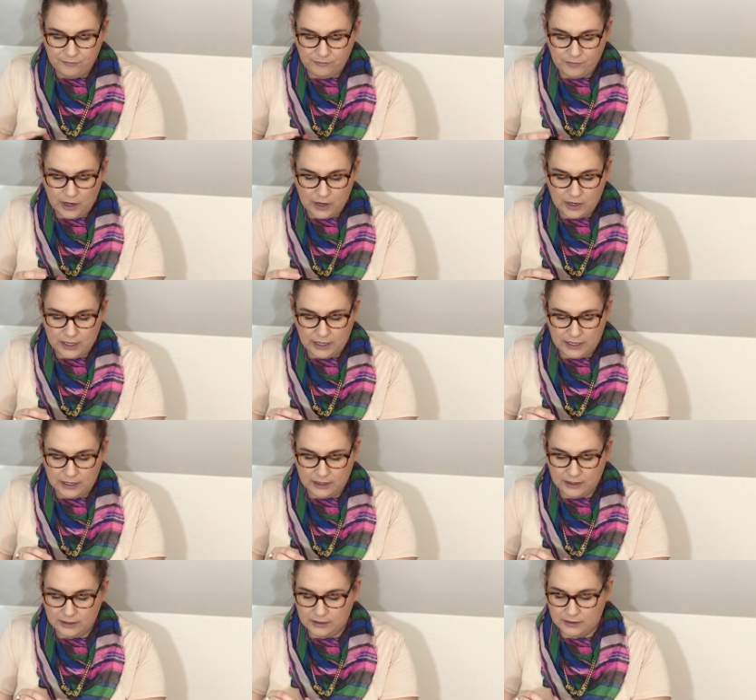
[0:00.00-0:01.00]

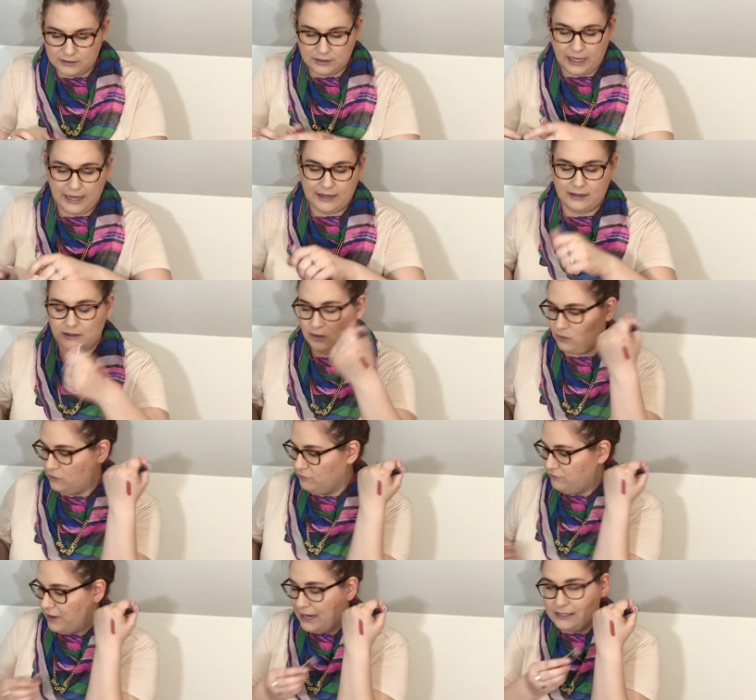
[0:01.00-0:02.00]
very, like, you
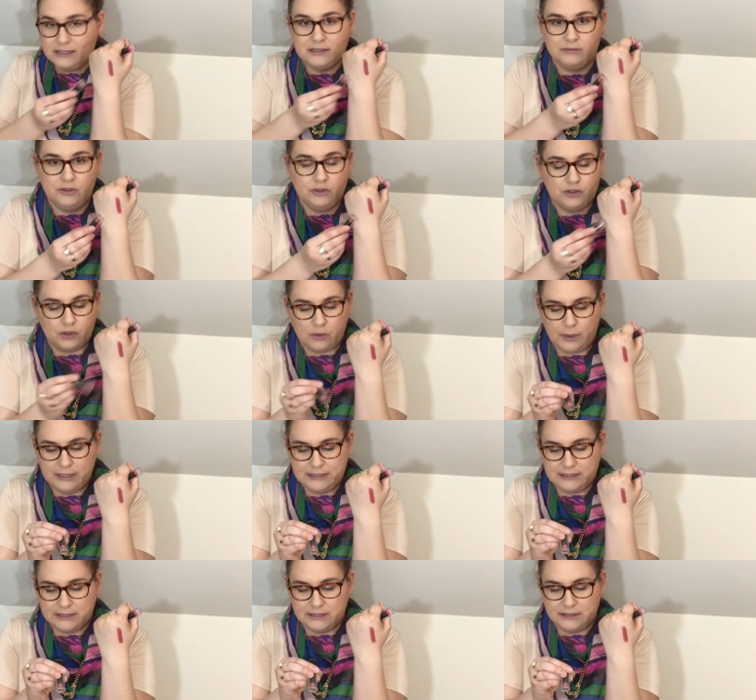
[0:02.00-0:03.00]
can find some neutral
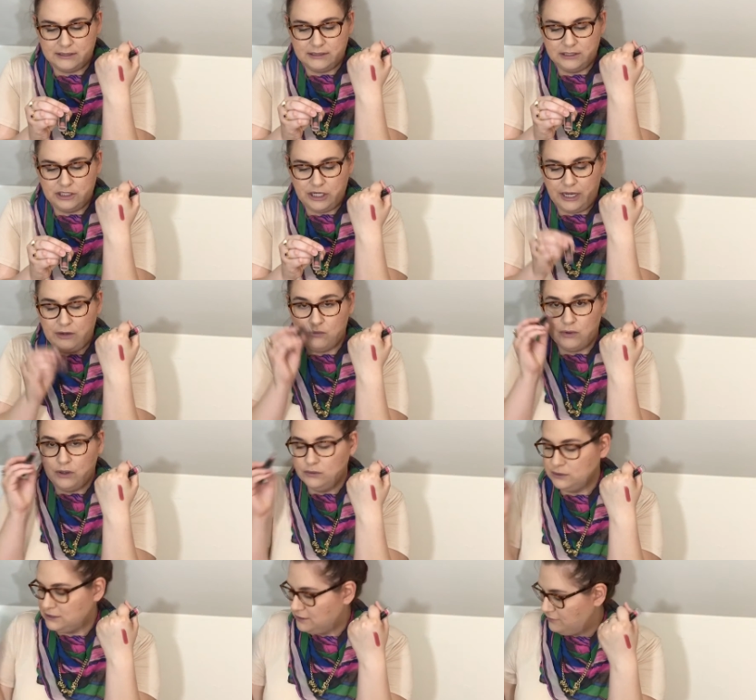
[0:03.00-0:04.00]
ones. This is the shade
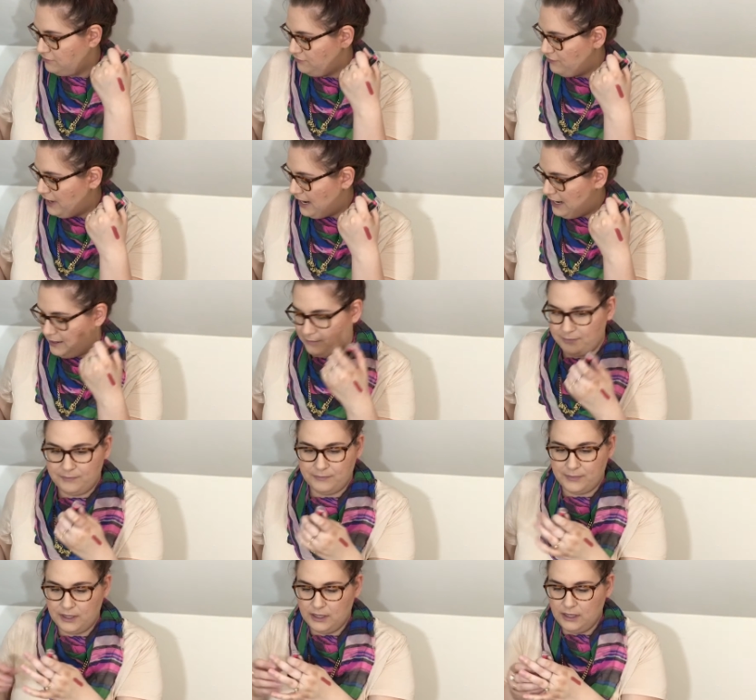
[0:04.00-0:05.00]
Rose to Fame.
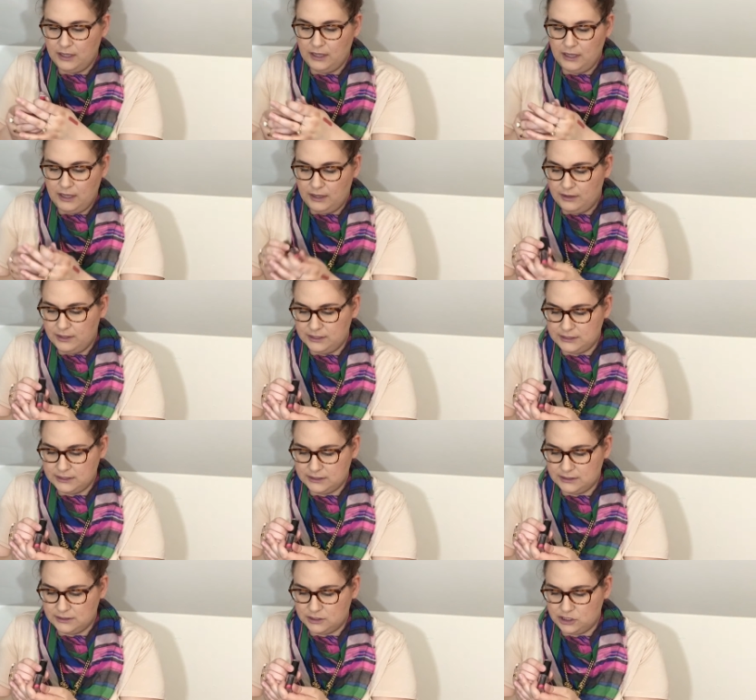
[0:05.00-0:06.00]
This
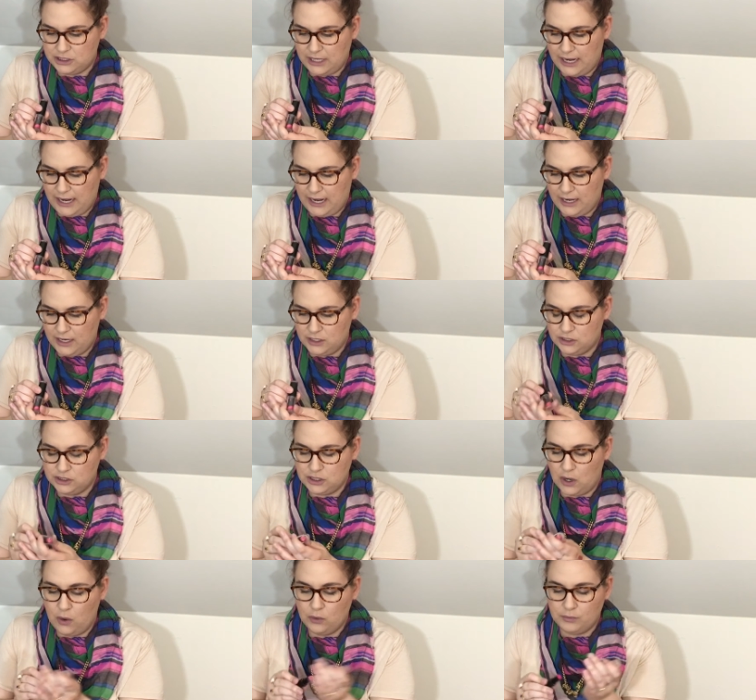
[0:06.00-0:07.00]
is the shade
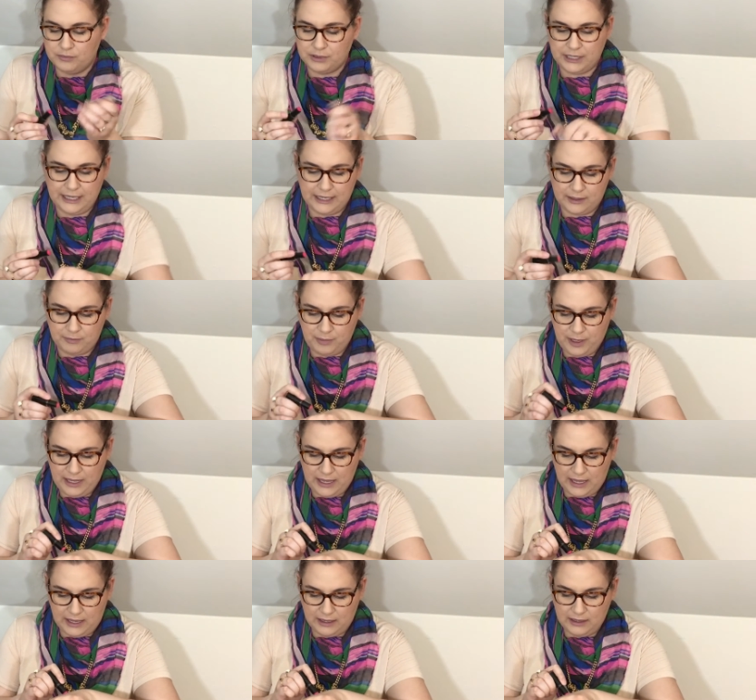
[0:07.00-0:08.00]
Don't Blink
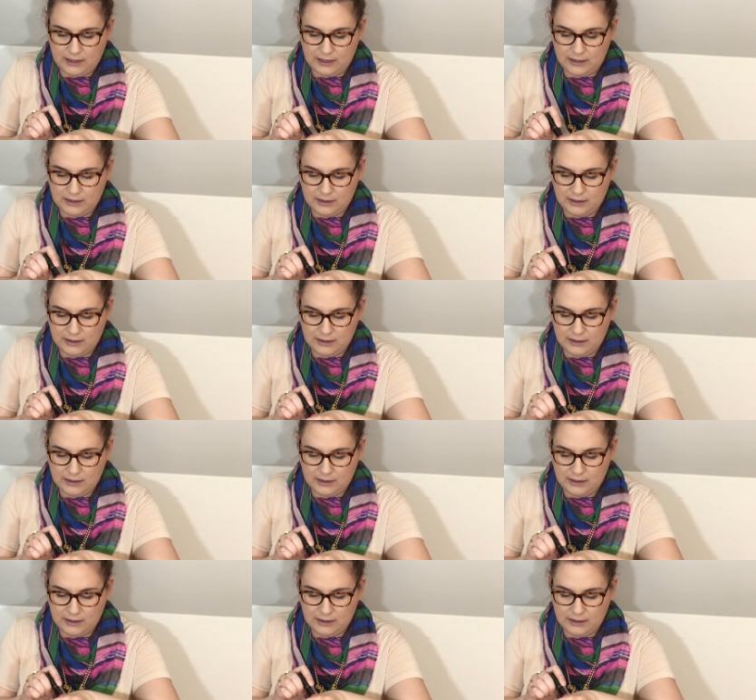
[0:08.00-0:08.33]
Pink.